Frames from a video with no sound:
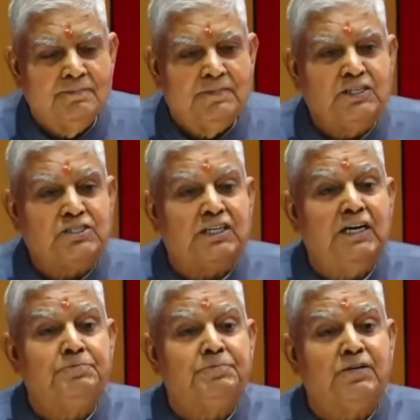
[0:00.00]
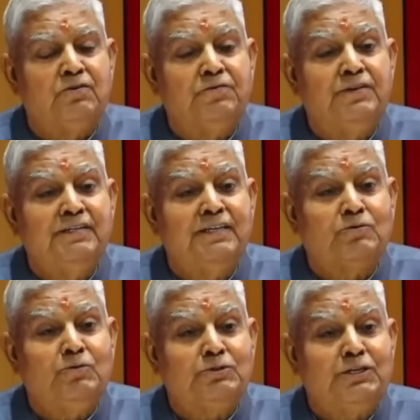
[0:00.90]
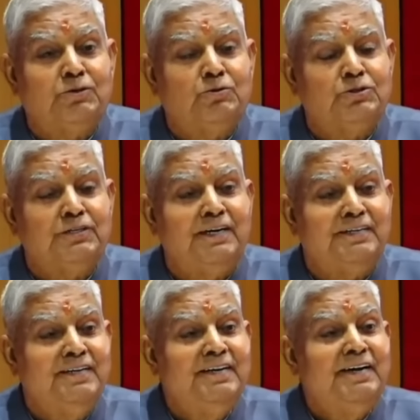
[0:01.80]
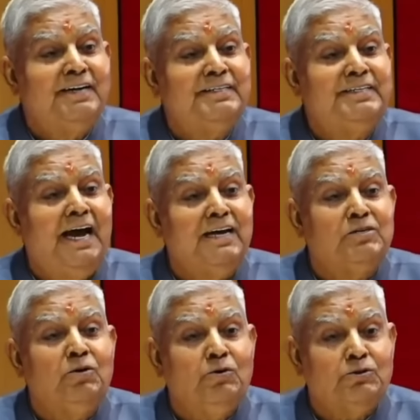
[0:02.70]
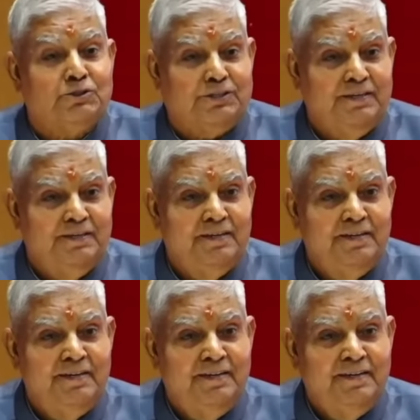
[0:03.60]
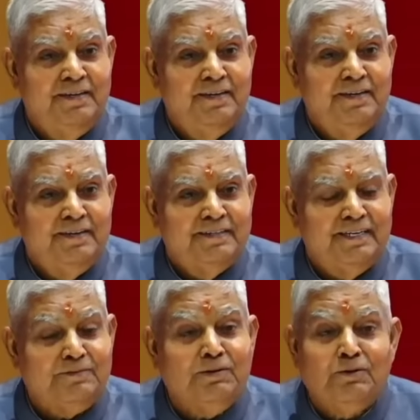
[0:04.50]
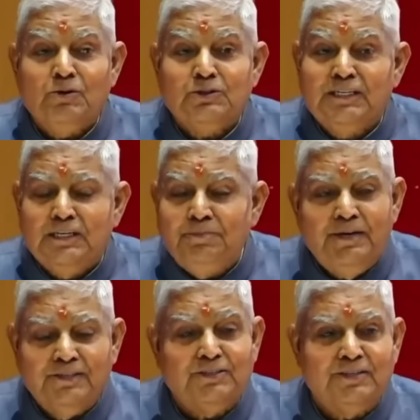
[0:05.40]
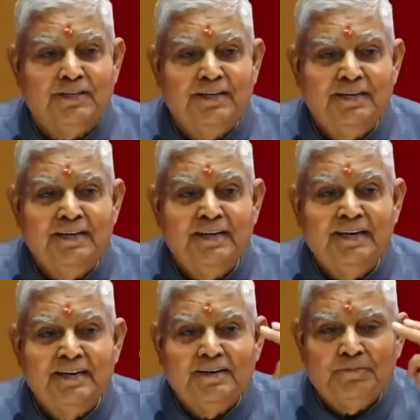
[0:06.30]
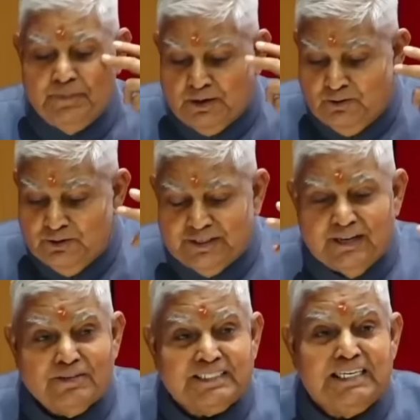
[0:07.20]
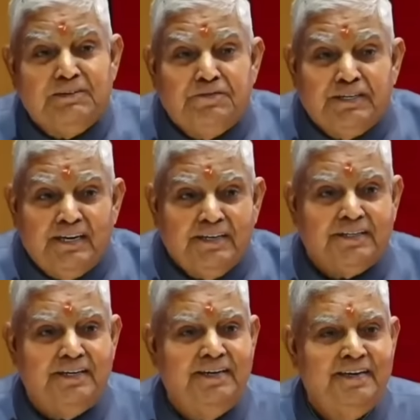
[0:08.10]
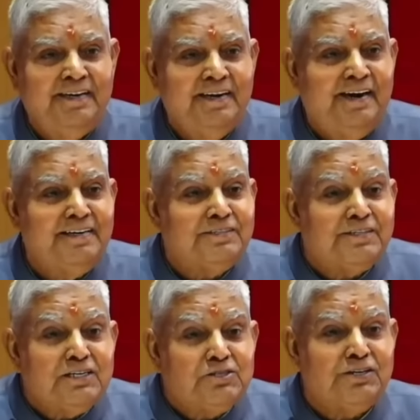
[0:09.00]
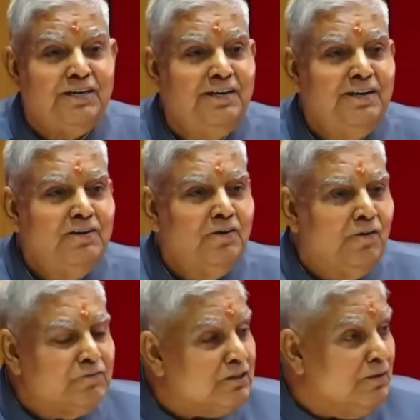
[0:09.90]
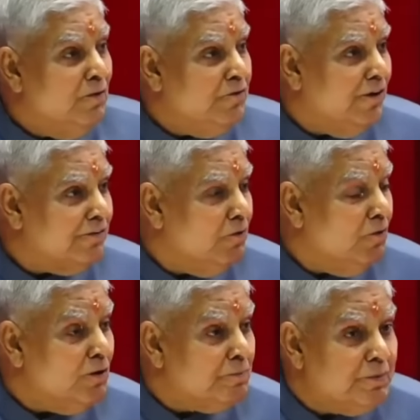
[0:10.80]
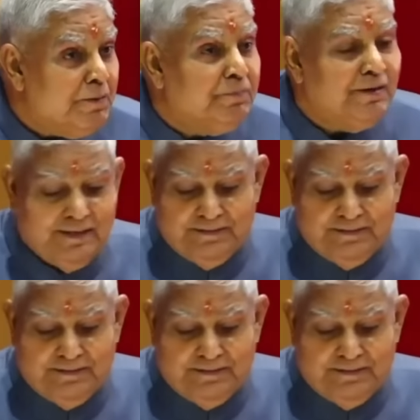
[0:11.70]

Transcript: The sculptor of Indian Constitution had diagnosed that we lost independence because there was infidelity and treachery of some of our own people.